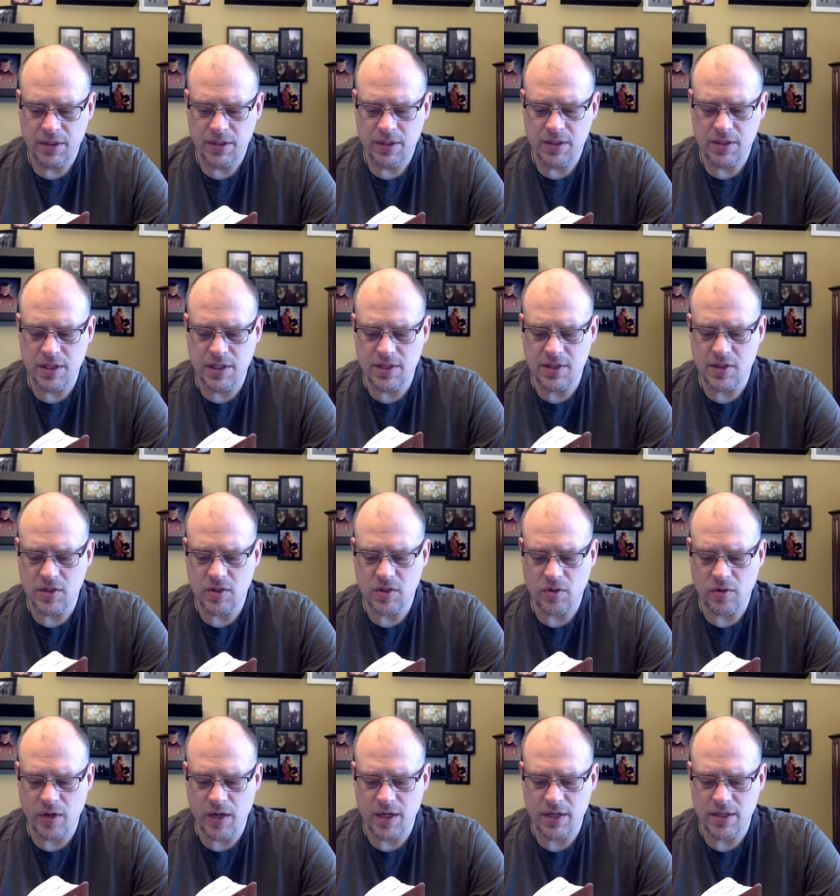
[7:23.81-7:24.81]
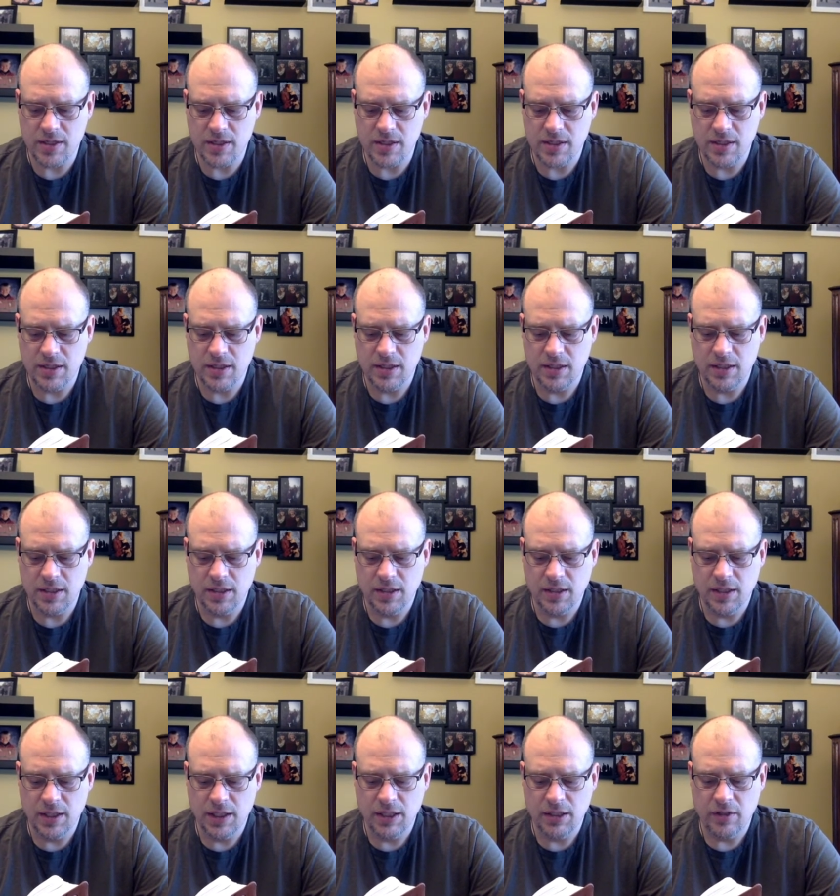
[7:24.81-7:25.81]
Jesus Christ,
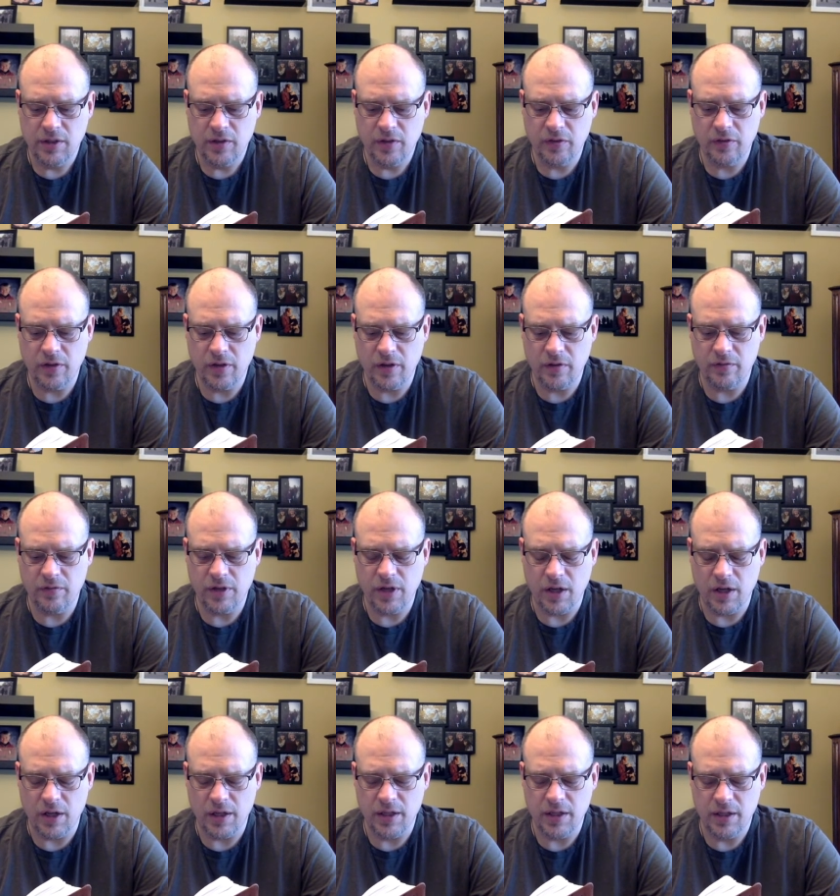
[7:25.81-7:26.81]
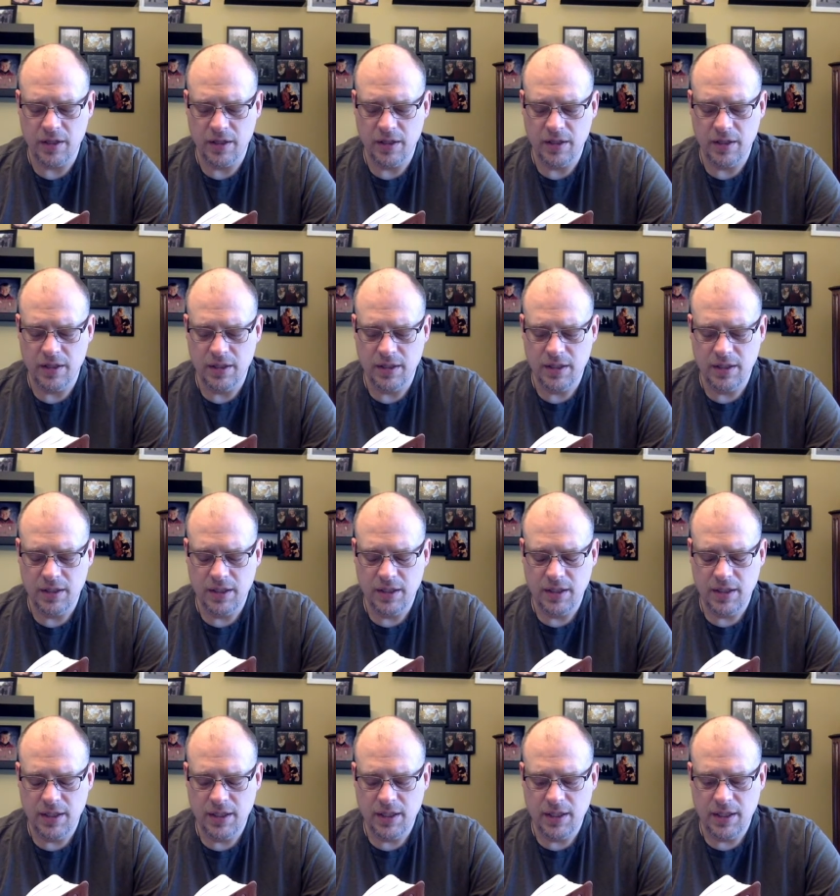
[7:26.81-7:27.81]
Son of God,
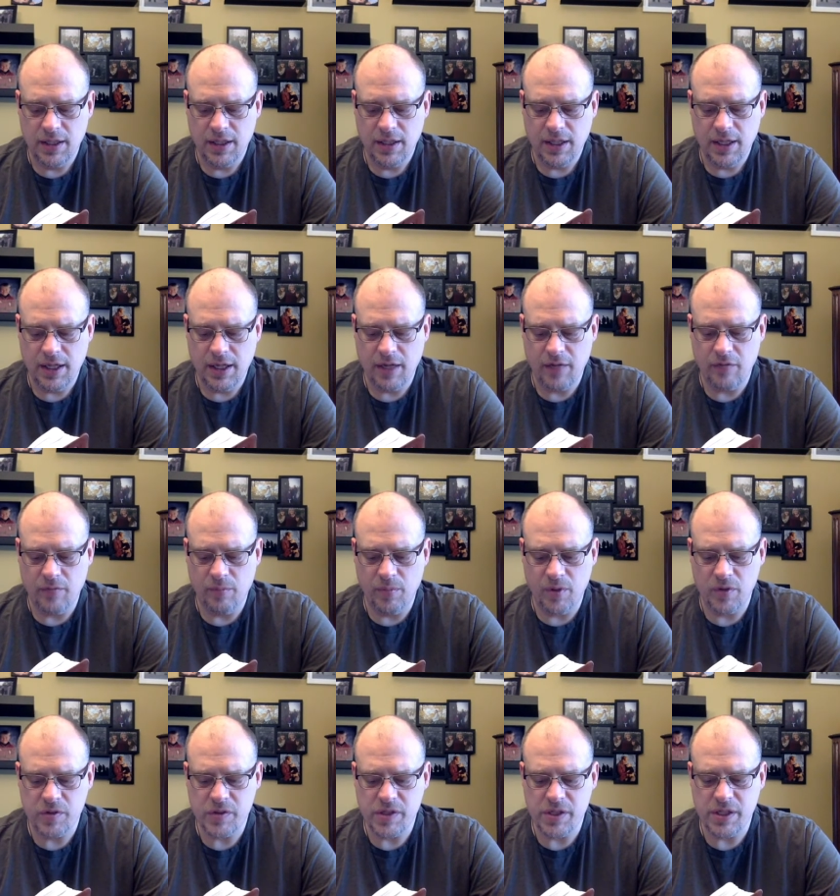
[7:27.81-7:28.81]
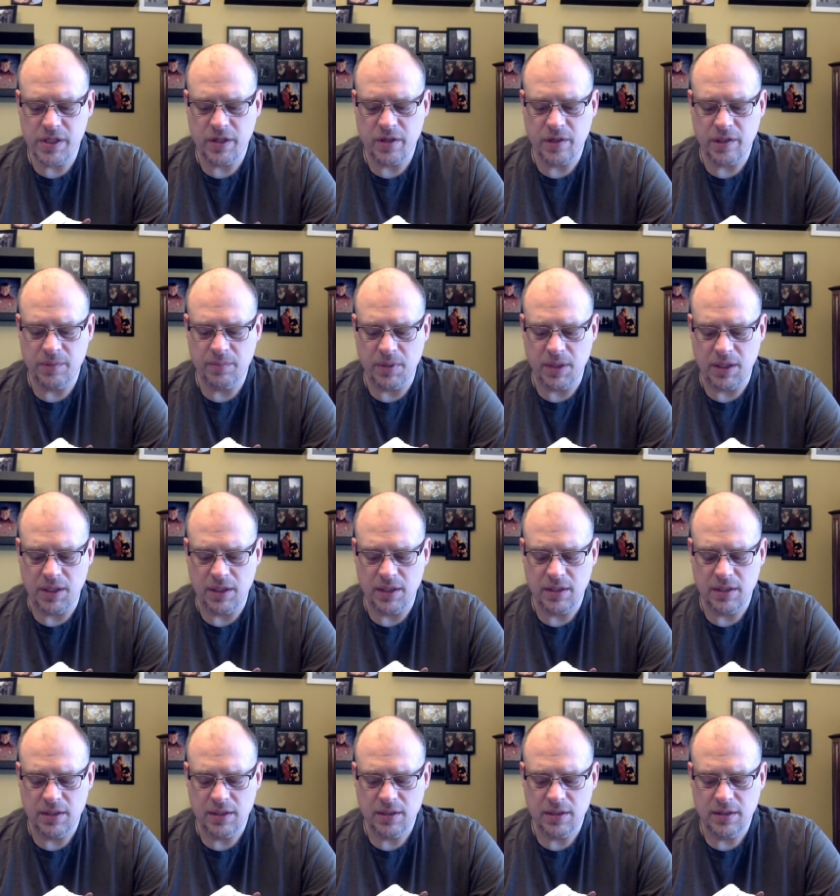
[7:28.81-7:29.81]
have mercy on me,
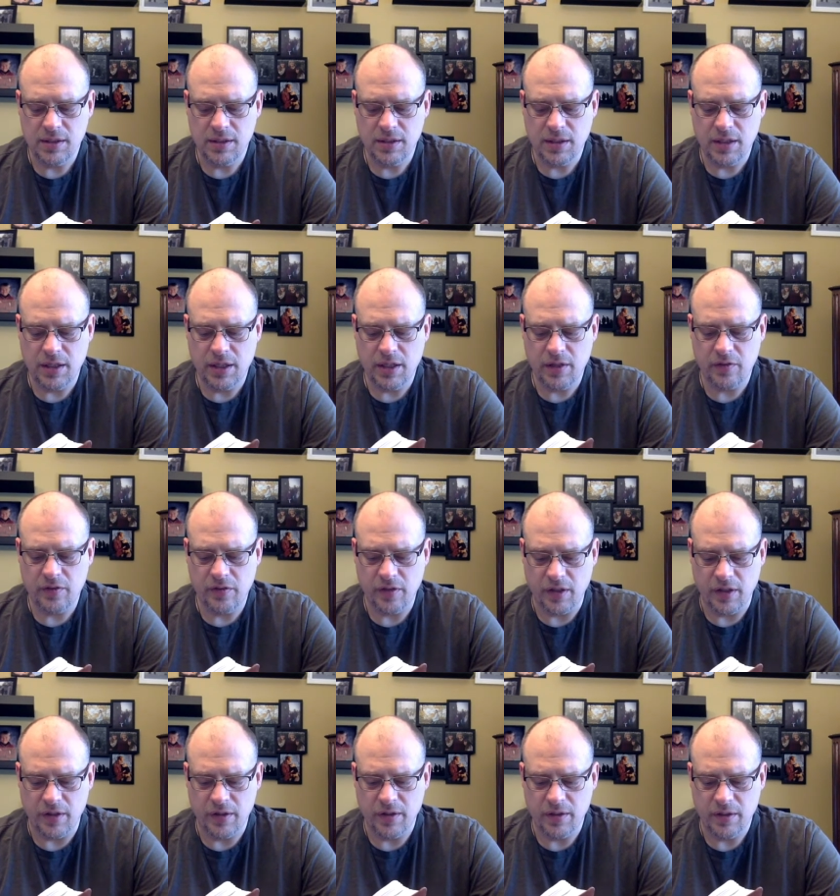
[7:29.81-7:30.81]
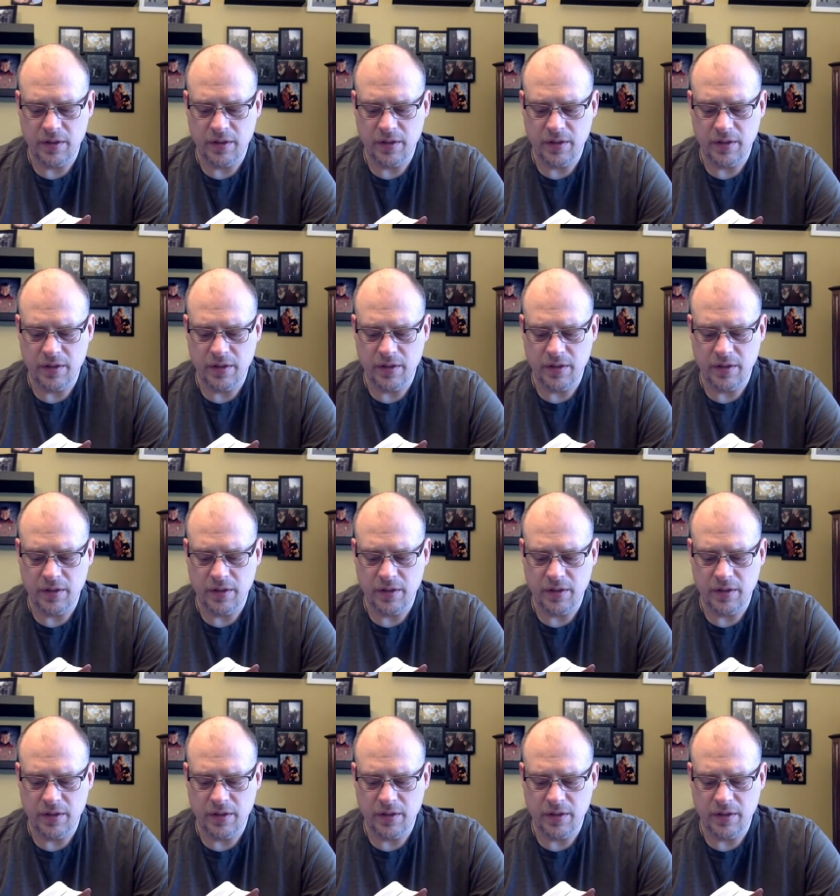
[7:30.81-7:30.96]
a sinner.